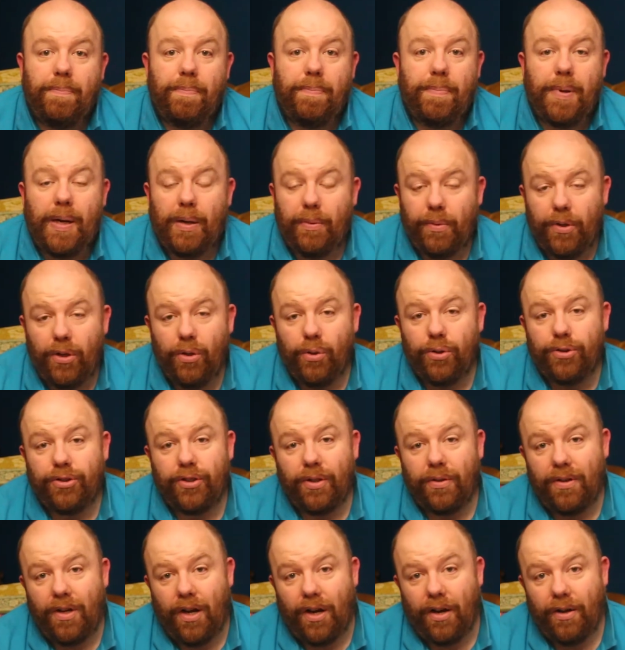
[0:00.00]
But we
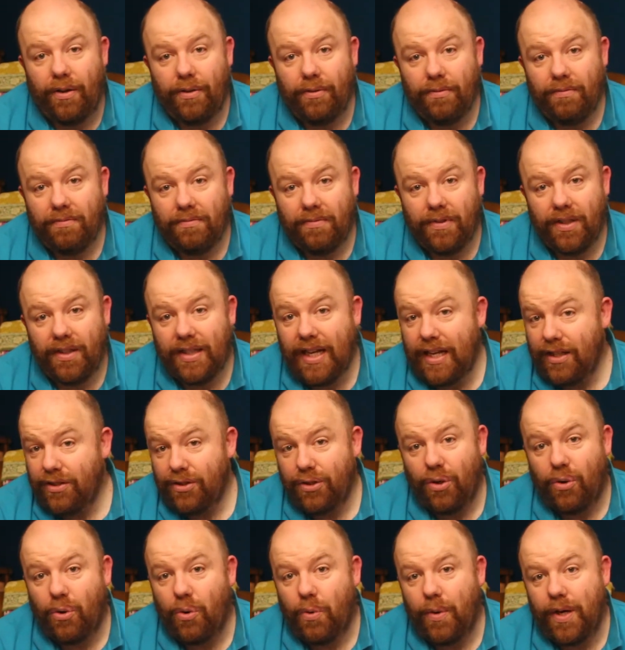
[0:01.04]
also know that that's
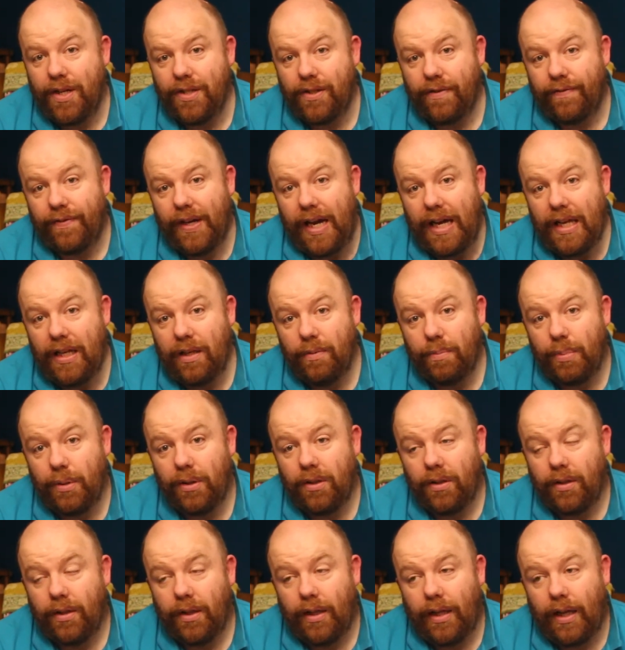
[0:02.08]
not always
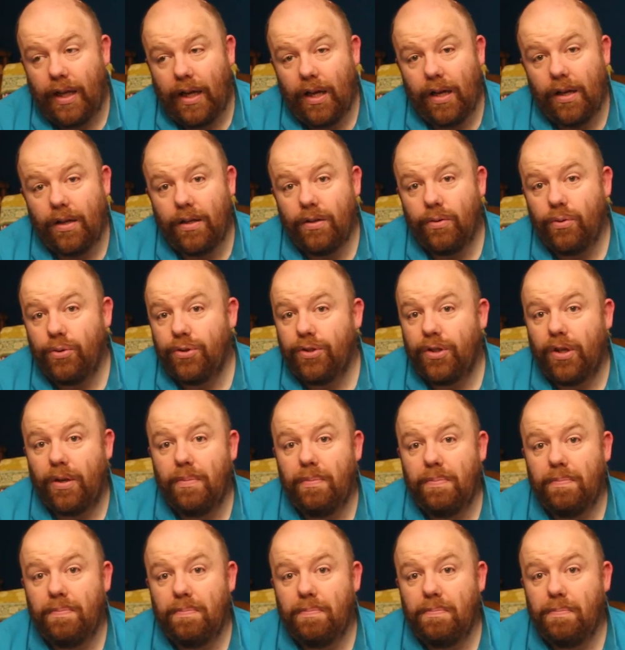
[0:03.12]
available, and
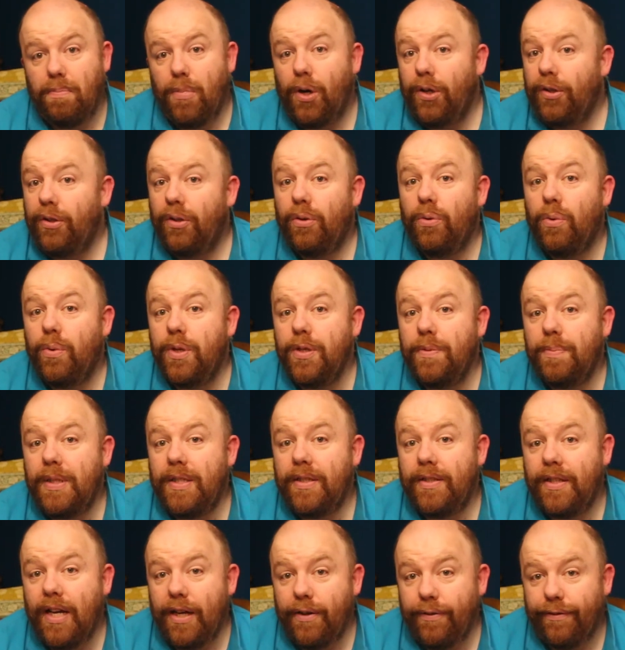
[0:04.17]
also might not always be
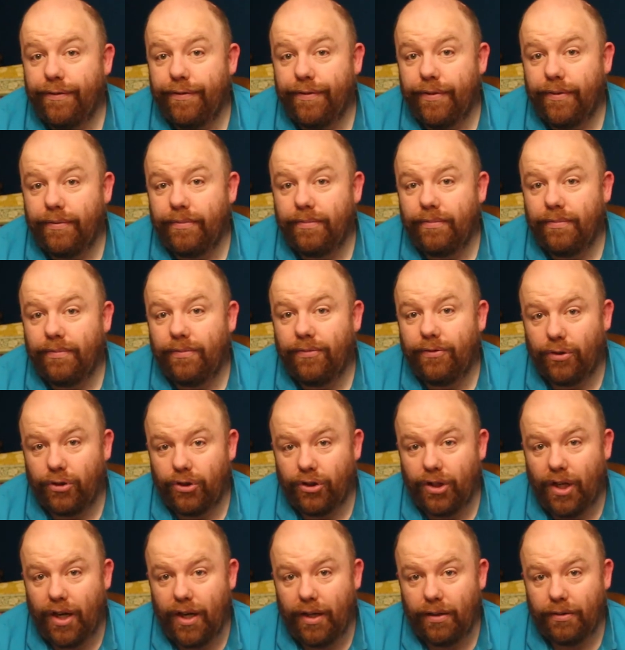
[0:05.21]
safe for a
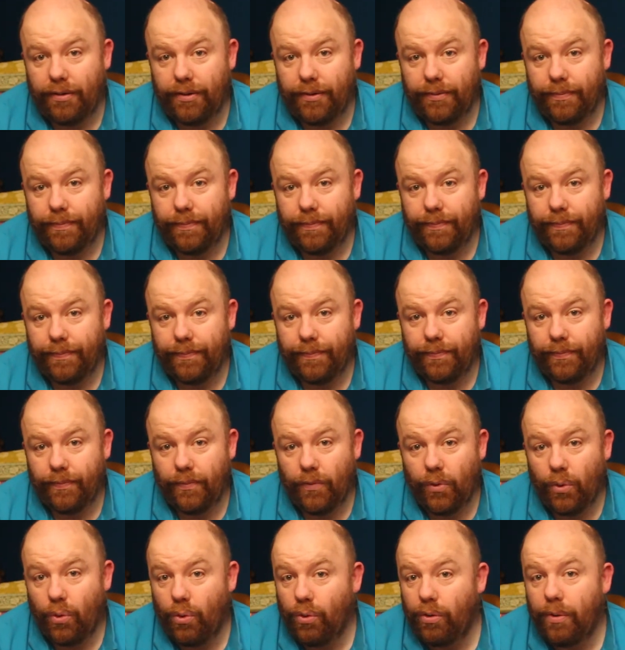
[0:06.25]
child
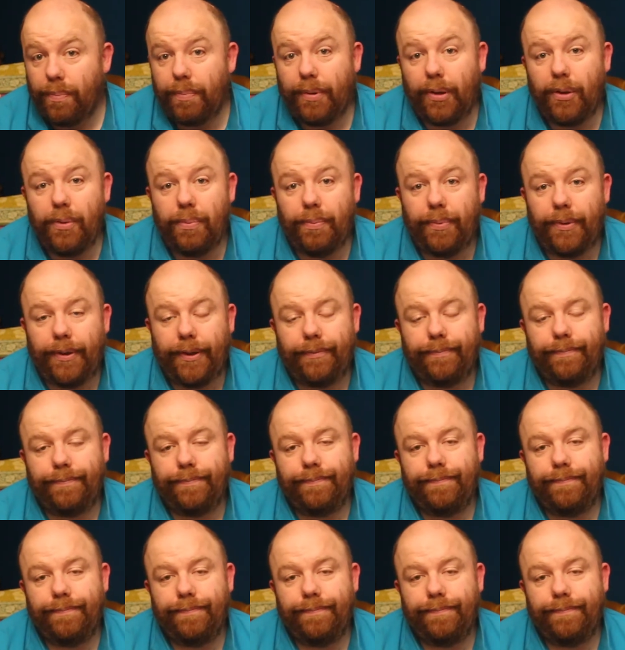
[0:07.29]
or appropriate.